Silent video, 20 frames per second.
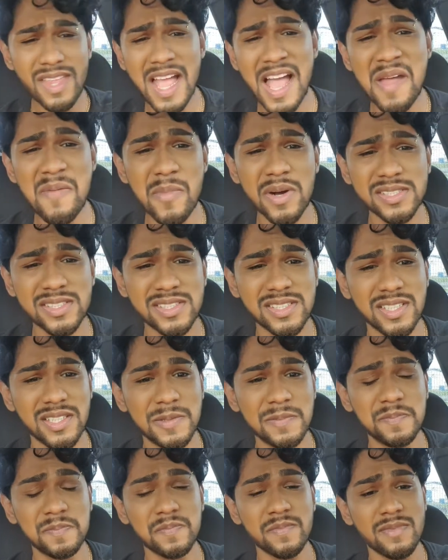and mustard
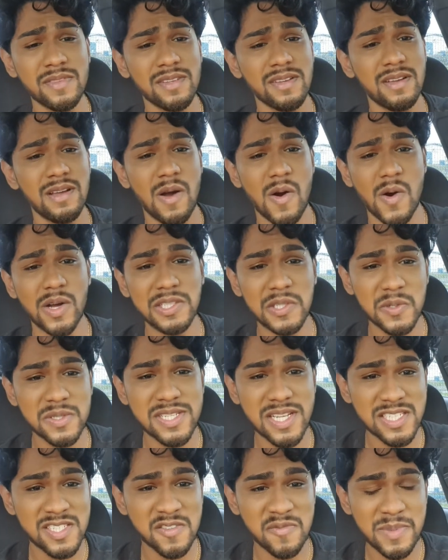on your
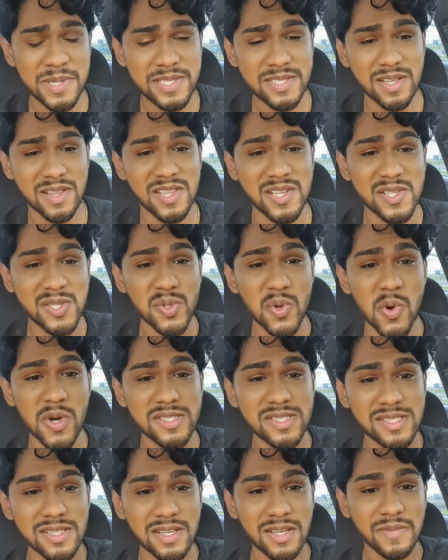slice of pizza. The
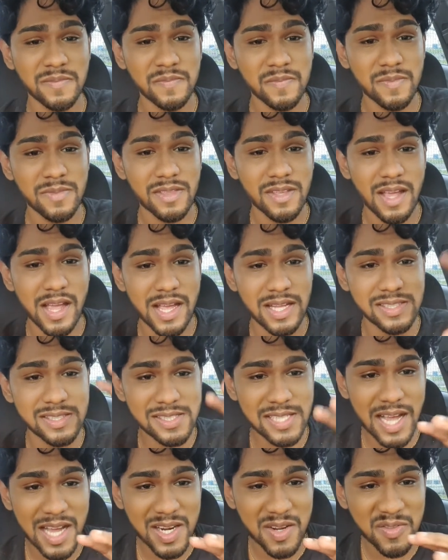sauce
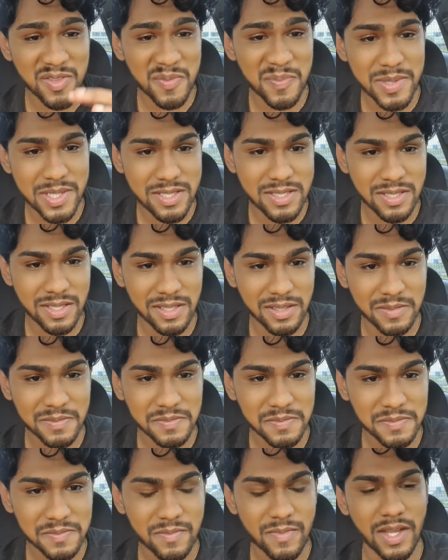inside of the pizza
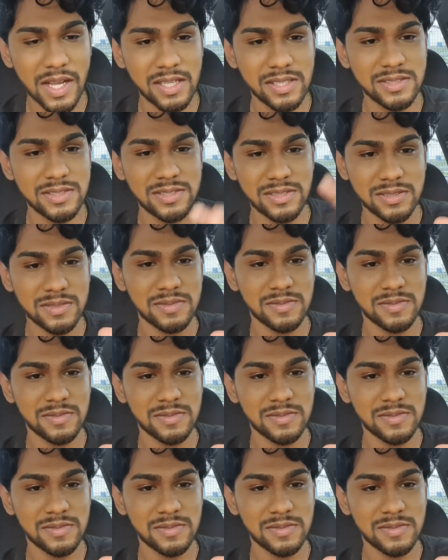is